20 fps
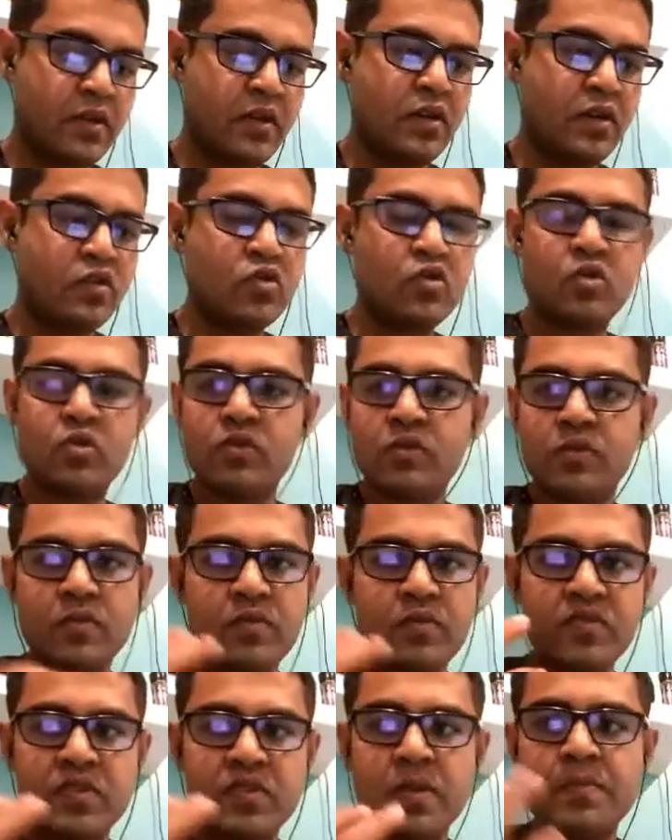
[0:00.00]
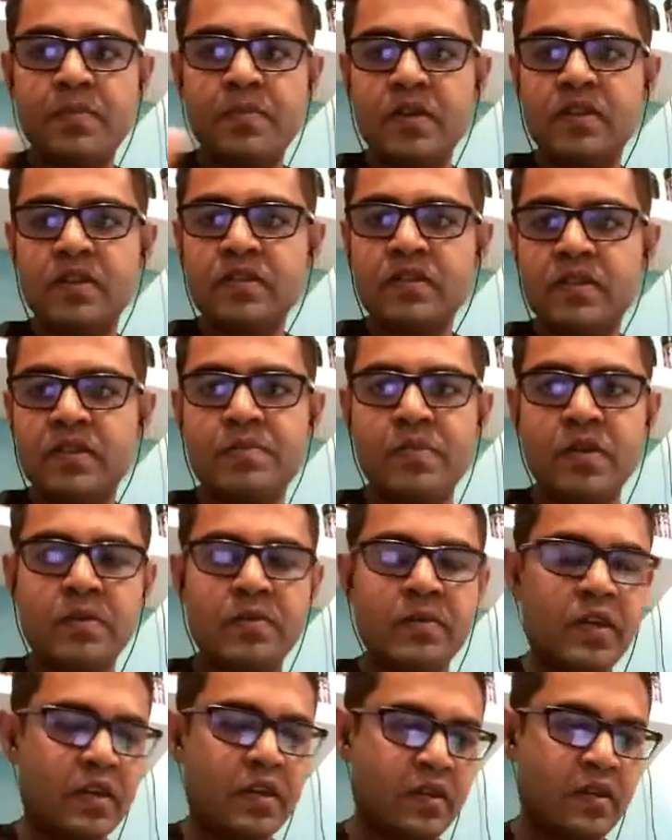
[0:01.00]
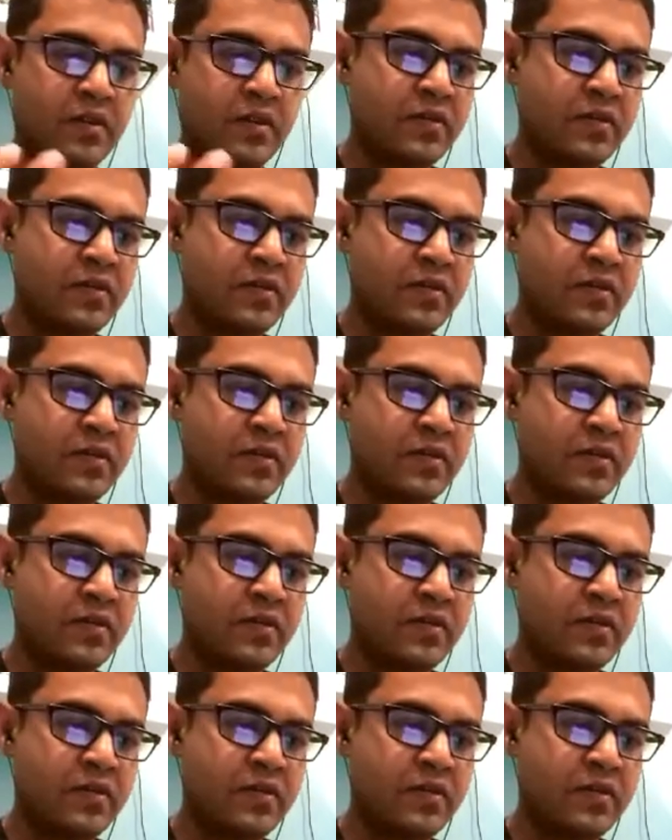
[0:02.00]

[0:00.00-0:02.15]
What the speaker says: So simple meaning.